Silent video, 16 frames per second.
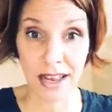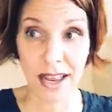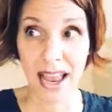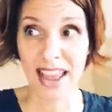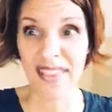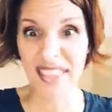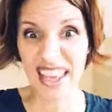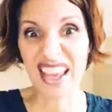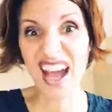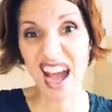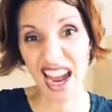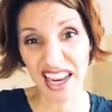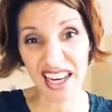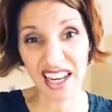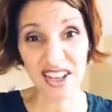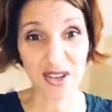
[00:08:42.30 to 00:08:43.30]
And they
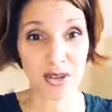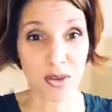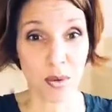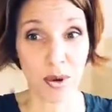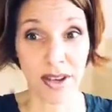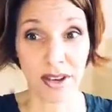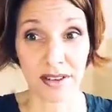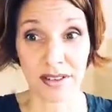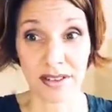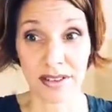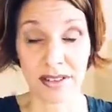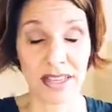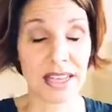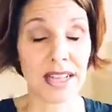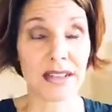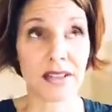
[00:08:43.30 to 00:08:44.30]
kind of use oils.
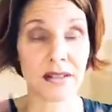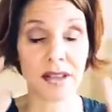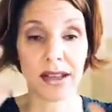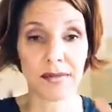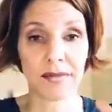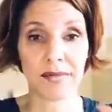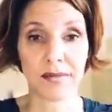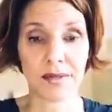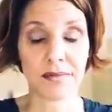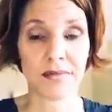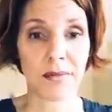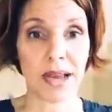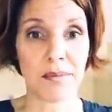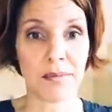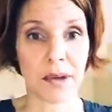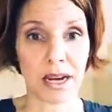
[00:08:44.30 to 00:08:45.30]
It's
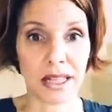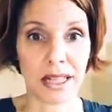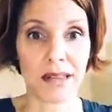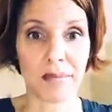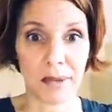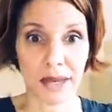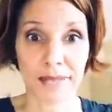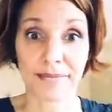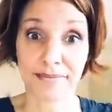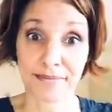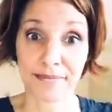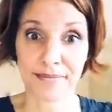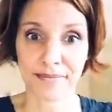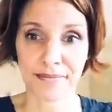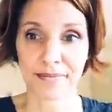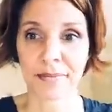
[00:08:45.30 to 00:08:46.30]
mind-boggling, but...
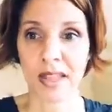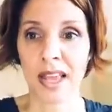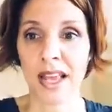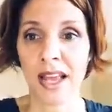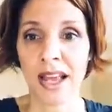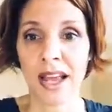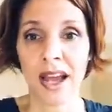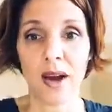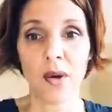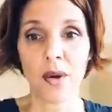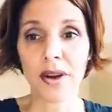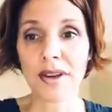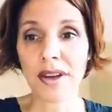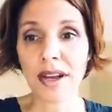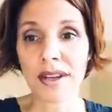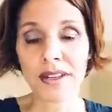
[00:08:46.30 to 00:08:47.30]
Or
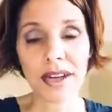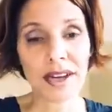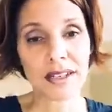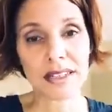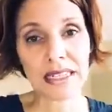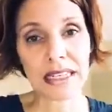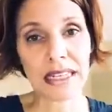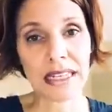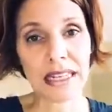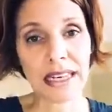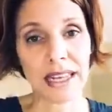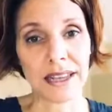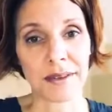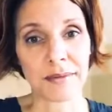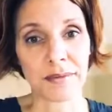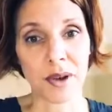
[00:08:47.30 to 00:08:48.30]
non-toxic
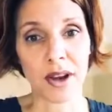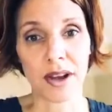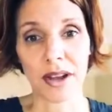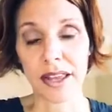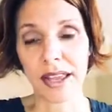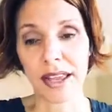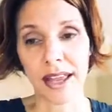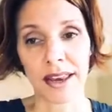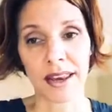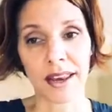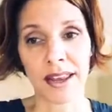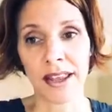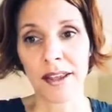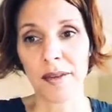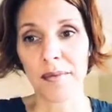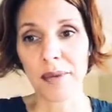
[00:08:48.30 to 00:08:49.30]
cleaning. Or again,
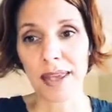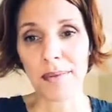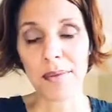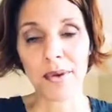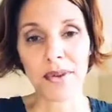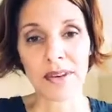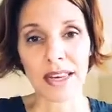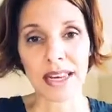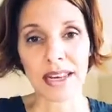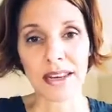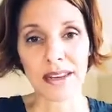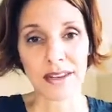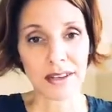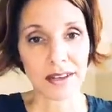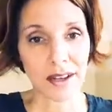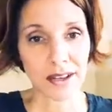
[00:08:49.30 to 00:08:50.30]
people
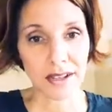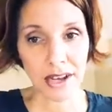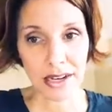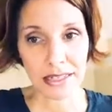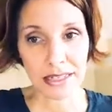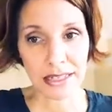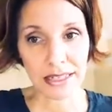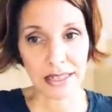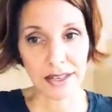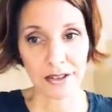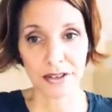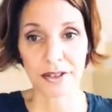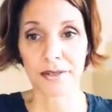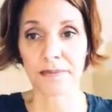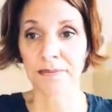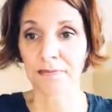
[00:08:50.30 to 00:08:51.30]
need non-toxic cleaners.